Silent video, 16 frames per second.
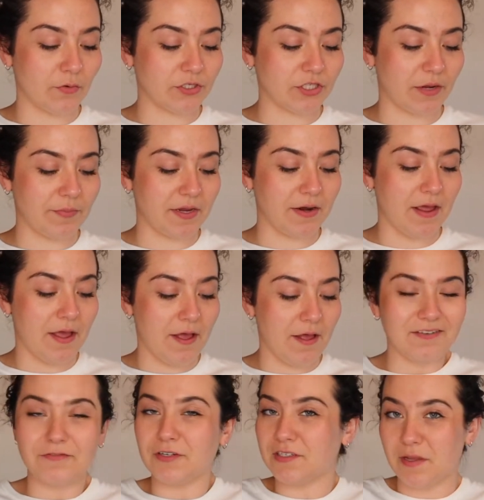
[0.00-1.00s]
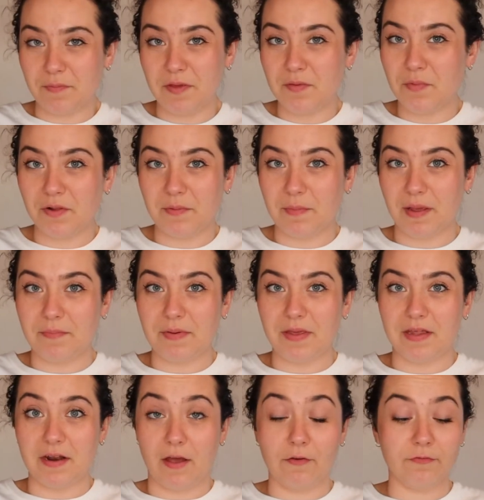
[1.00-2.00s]
which I mean, for some people it might be
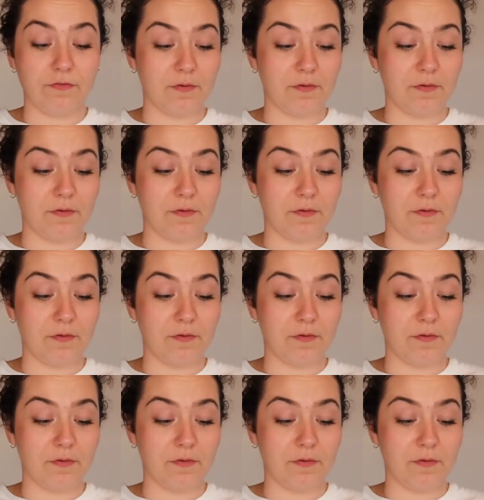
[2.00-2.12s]
enough.